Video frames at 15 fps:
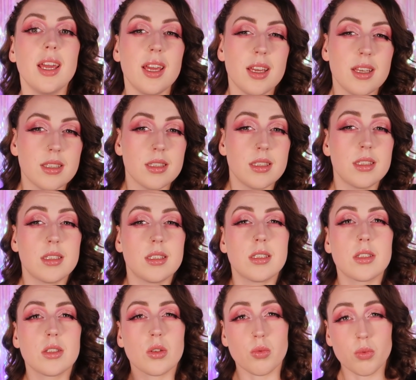is
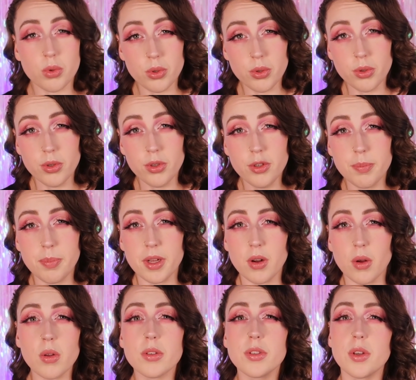screwed, but
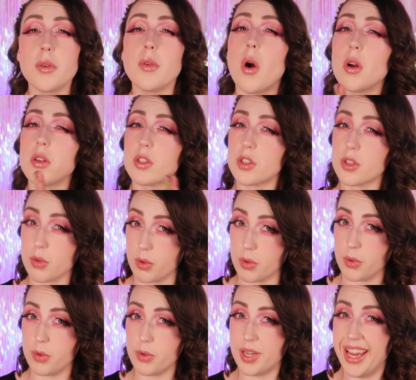also not
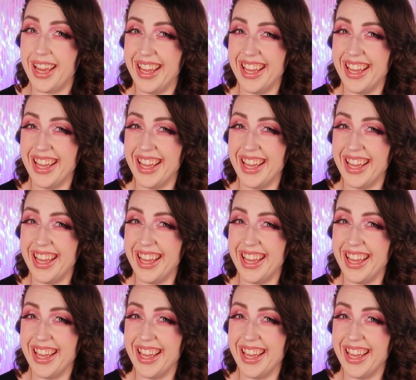screwed.